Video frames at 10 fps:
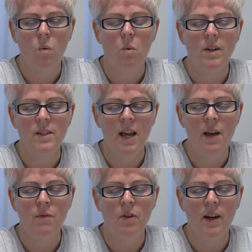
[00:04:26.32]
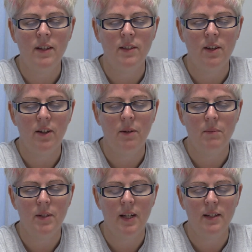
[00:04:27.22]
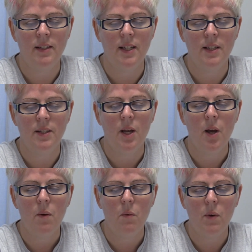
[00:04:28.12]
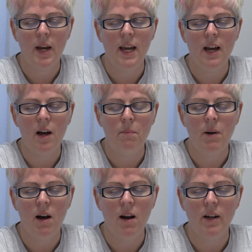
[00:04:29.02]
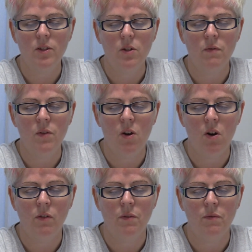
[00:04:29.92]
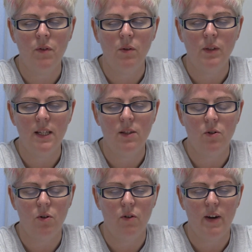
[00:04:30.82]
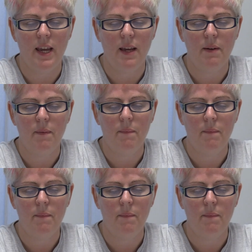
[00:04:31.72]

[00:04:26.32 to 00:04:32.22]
Whatever our circumstances, we are part of your unfolding story.